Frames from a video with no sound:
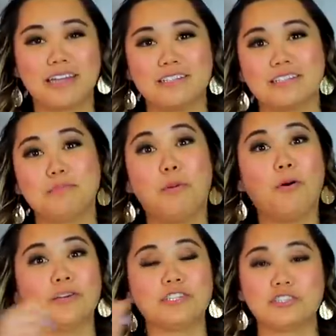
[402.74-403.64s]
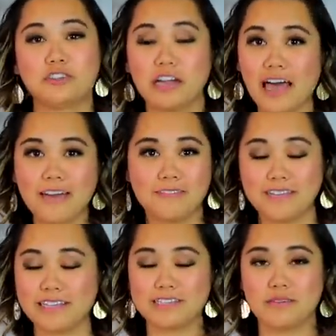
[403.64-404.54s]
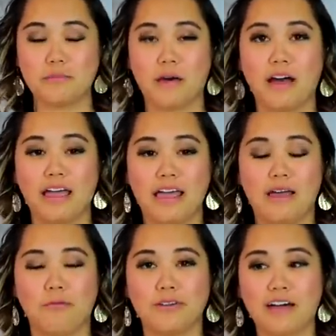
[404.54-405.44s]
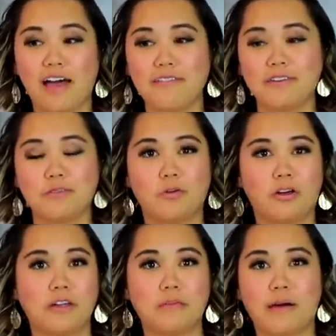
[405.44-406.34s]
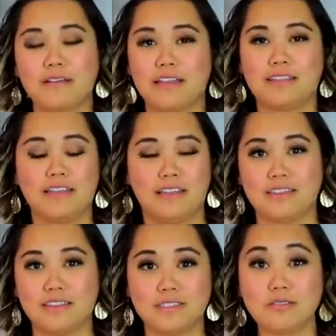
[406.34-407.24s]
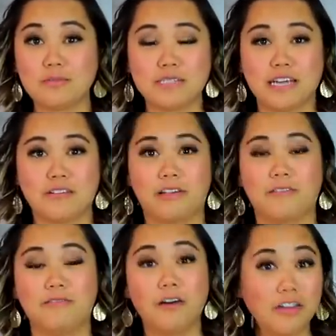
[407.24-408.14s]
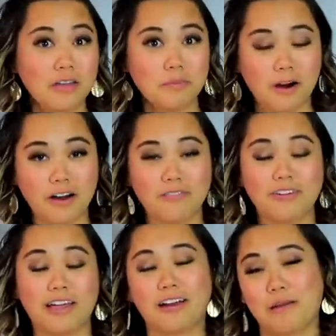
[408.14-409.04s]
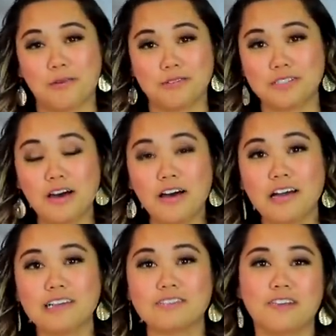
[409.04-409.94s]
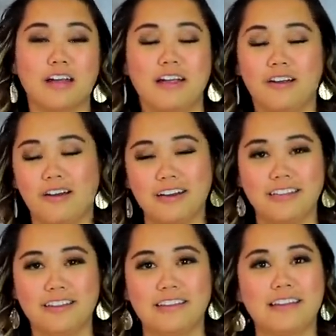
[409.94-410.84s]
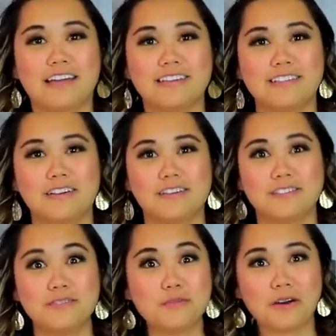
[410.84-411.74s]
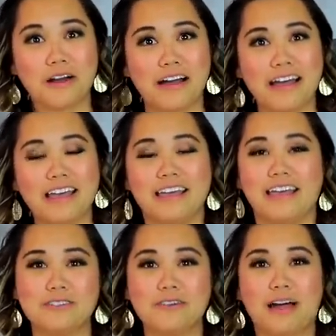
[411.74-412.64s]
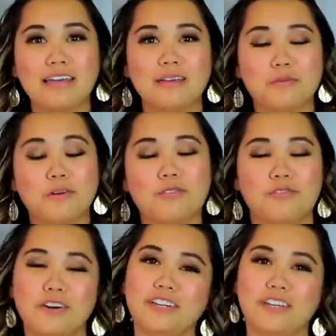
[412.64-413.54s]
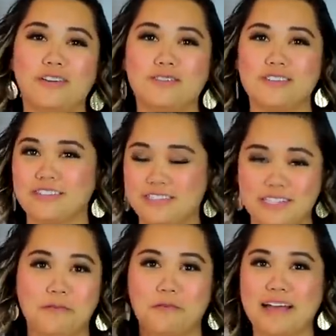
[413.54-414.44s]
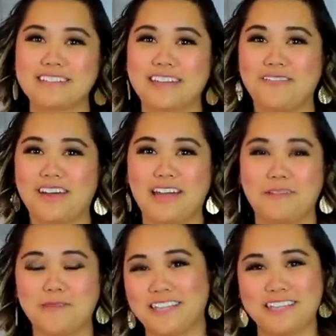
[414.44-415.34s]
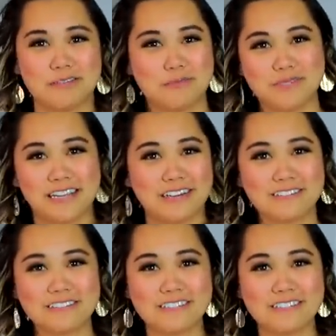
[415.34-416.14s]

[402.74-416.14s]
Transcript: I can just pull it straight out of the Instant Pot without having to worry about like the sweet potato like falling apart when I grab it with tongs or anything like that, because they're super hot. So I prefer to use the steamer basket when I make these sweet potatoes.